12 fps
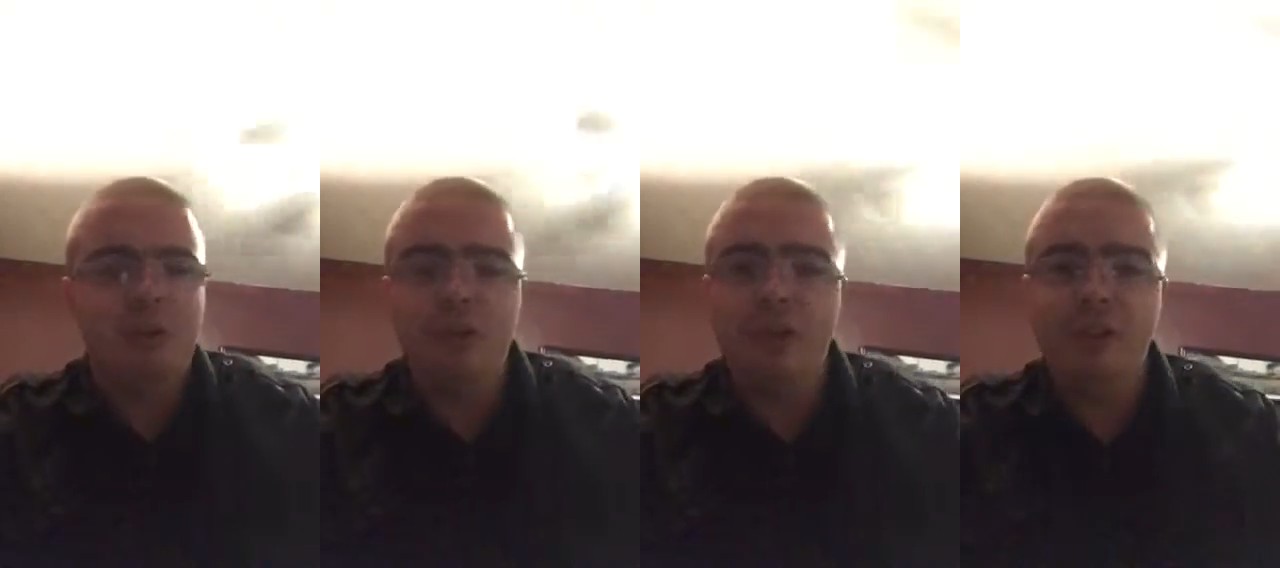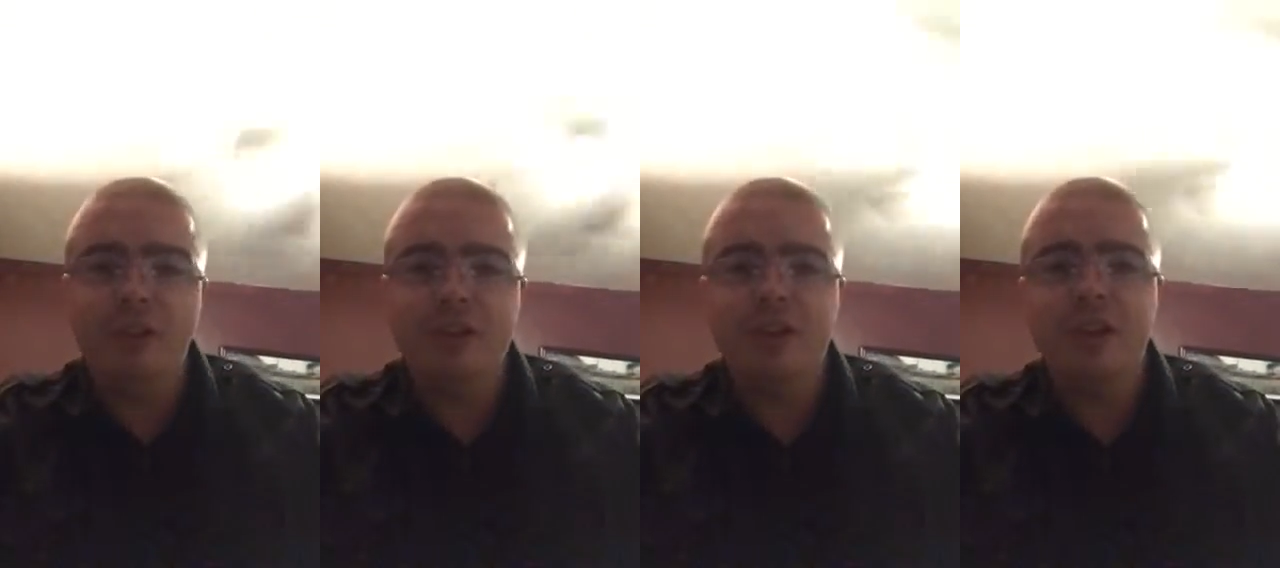Do I
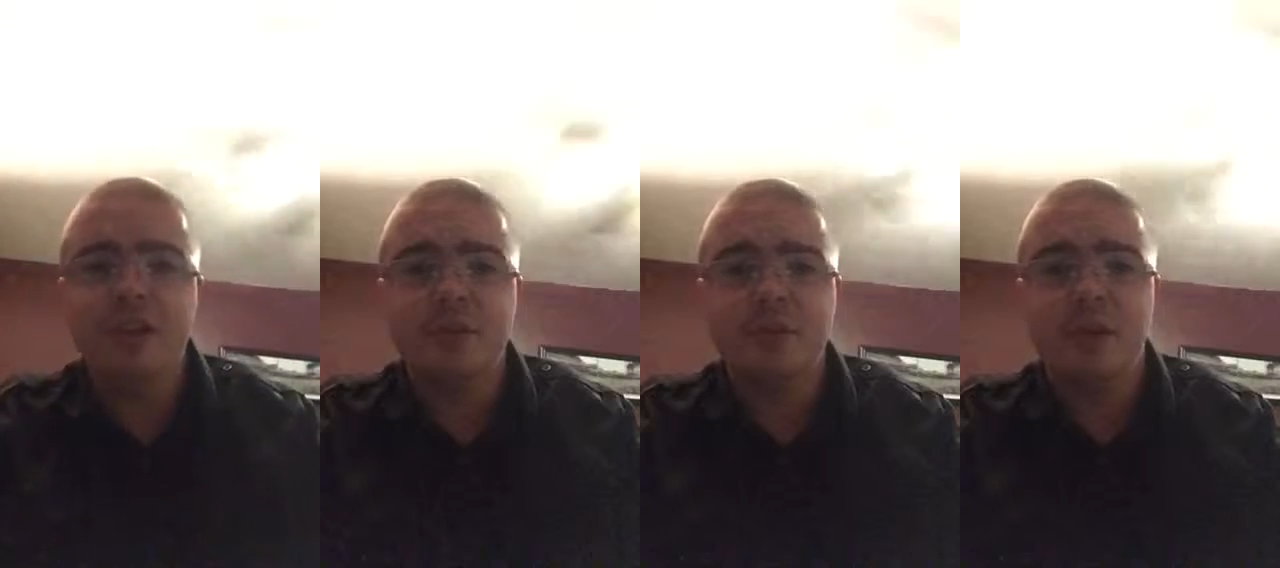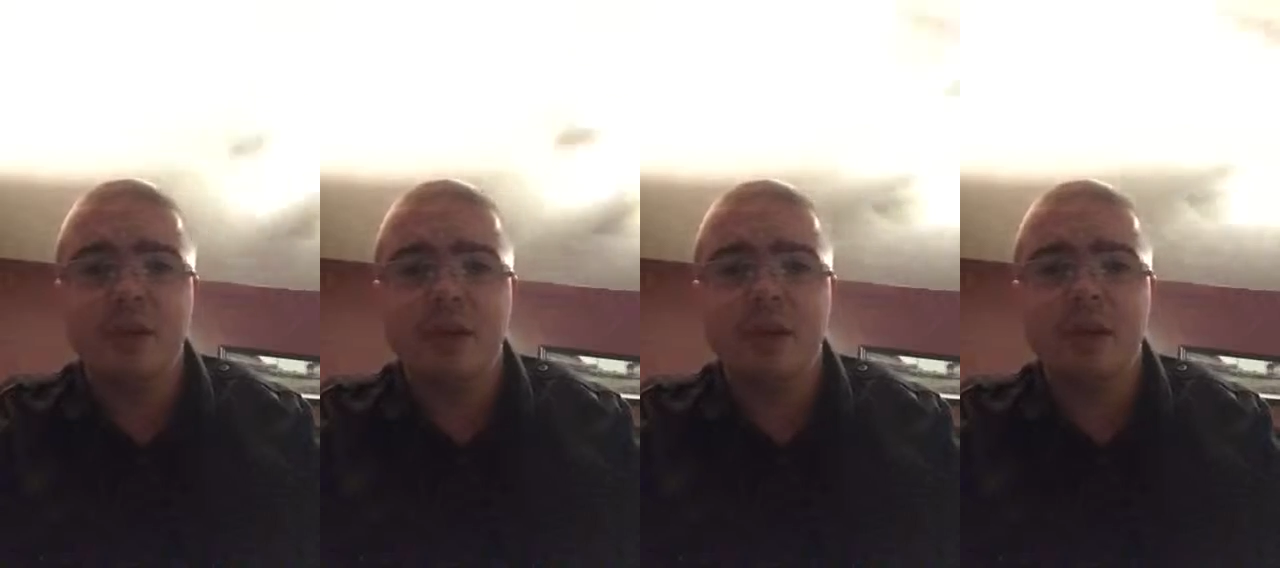think the Giants will
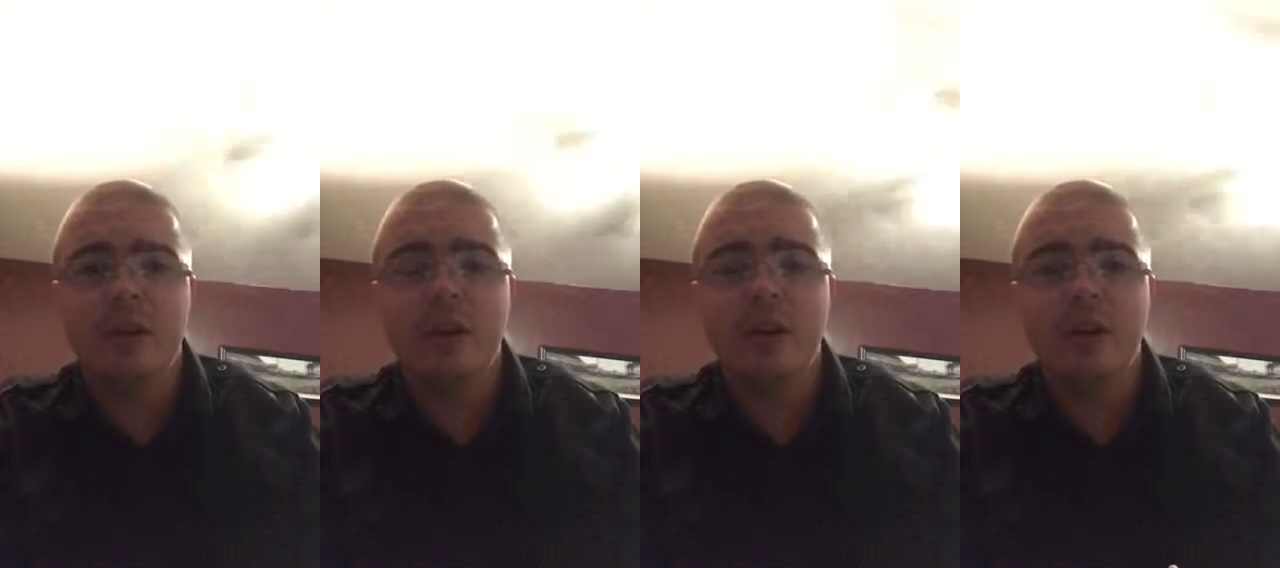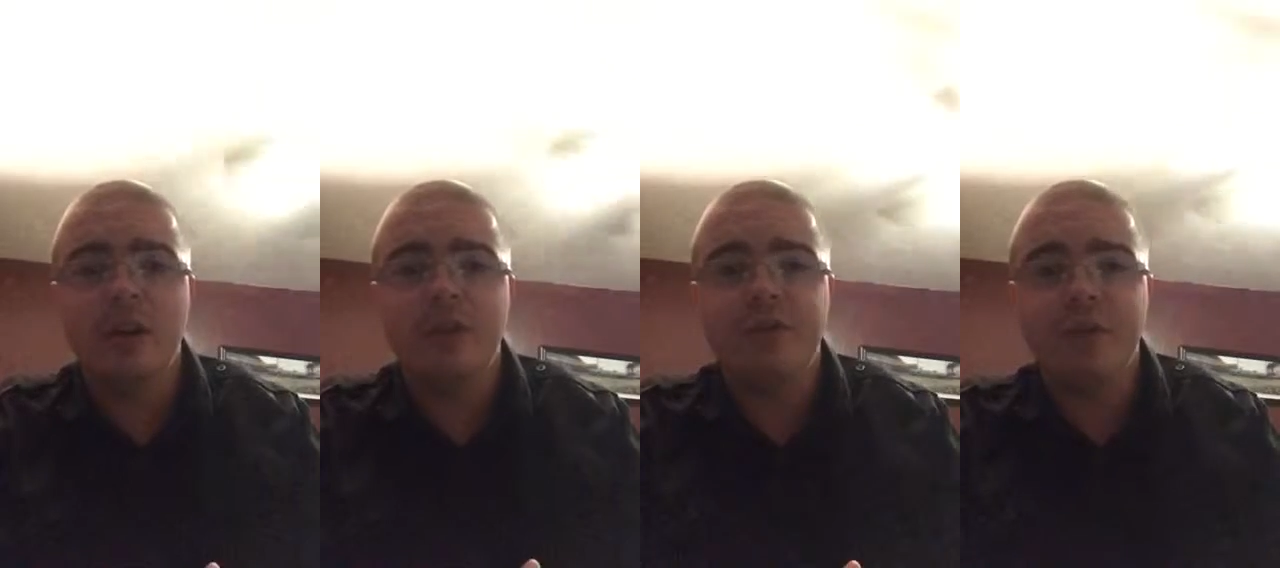be in
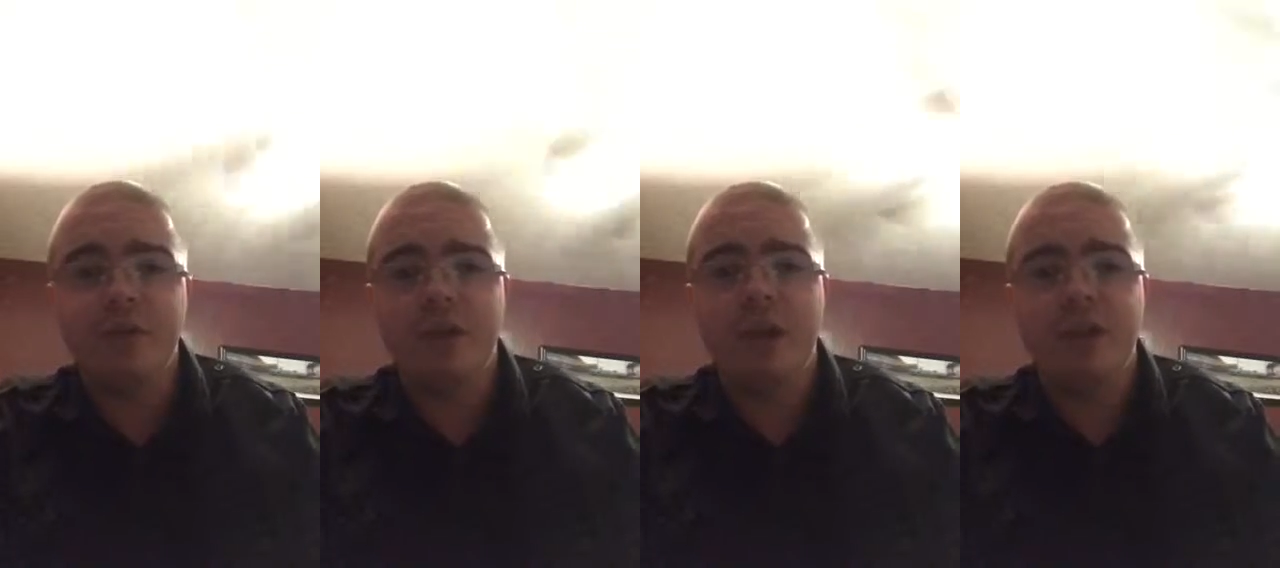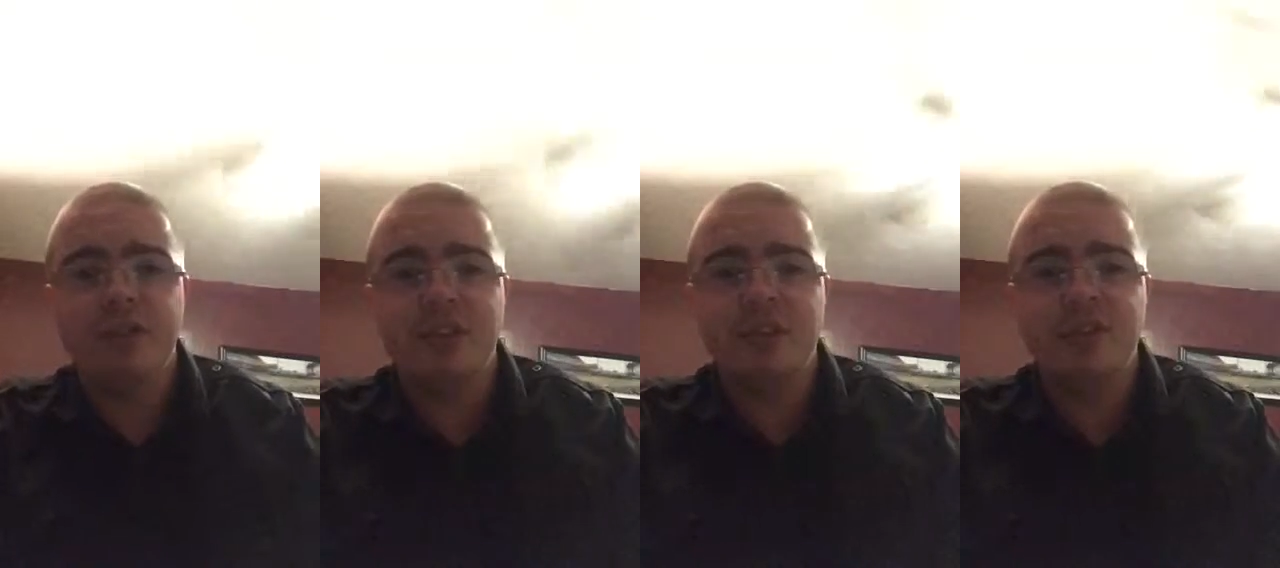the hunt for the
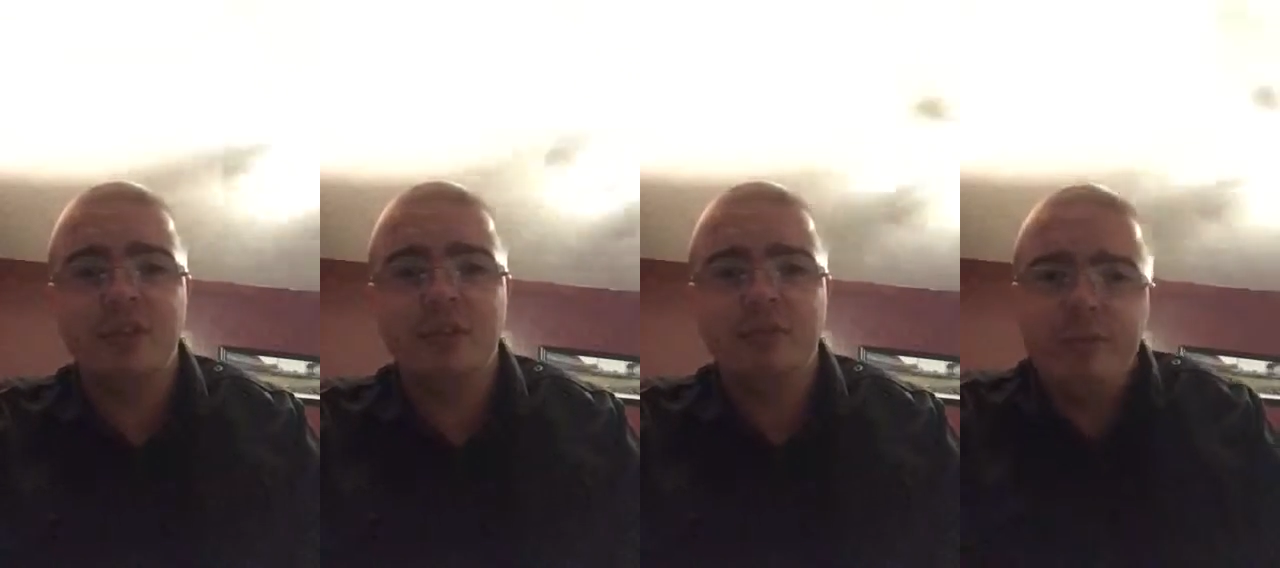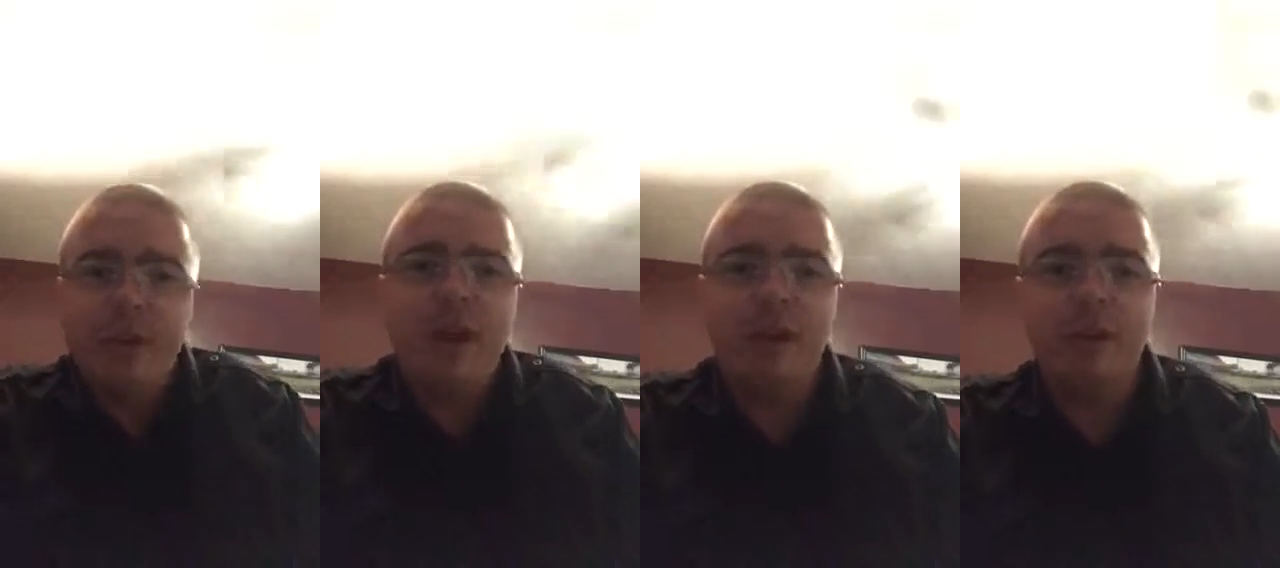playoffs next year?
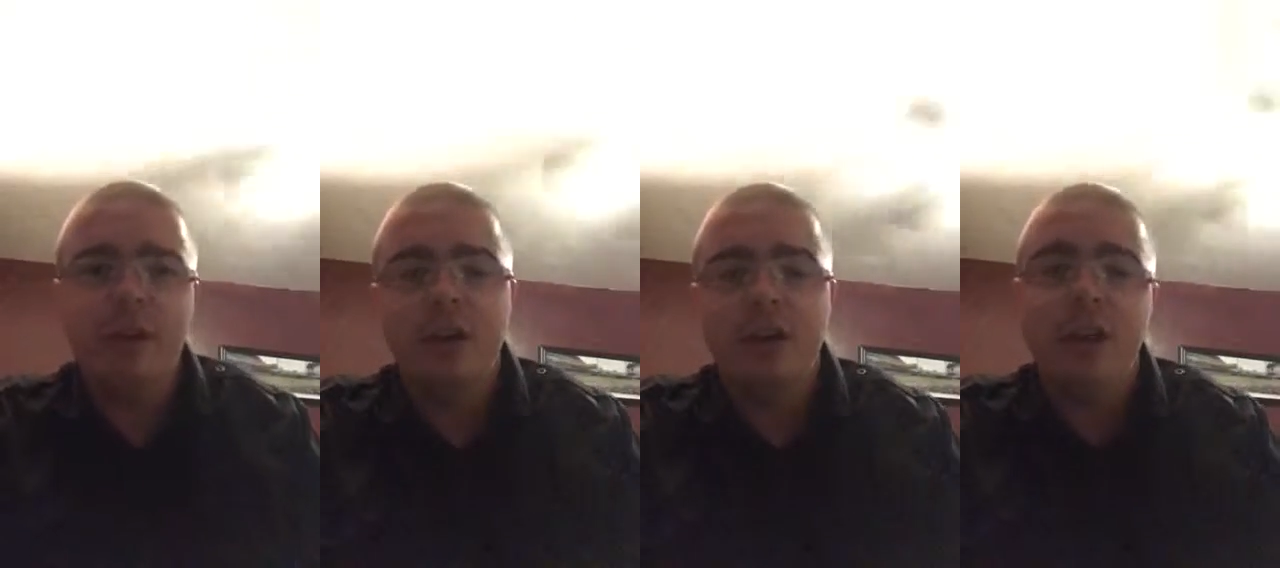Yeah.